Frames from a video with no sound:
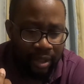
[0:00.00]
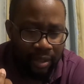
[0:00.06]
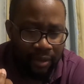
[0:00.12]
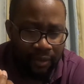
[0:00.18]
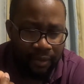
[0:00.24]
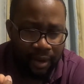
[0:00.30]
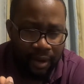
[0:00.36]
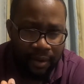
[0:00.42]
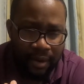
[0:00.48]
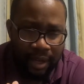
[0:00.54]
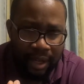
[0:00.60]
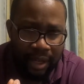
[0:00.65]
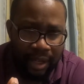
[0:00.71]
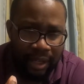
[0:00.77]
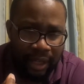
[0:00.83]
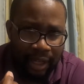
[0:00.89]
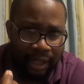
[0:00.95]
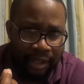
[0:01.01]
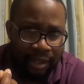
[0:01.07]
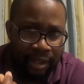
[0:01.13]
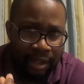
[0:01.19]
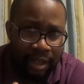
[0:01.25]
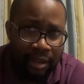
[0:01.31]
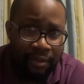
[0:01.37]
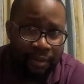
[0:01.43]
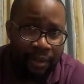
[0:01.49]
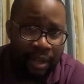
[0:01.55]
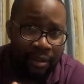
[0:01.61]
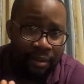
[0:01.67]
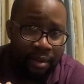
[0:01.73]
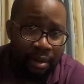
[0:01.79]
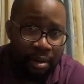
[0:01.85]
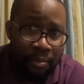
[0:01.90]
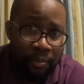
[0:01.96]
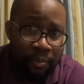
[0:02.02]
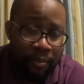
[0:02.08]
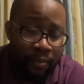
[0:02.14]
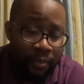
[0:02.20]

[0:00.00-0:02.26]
the very like nutty flavor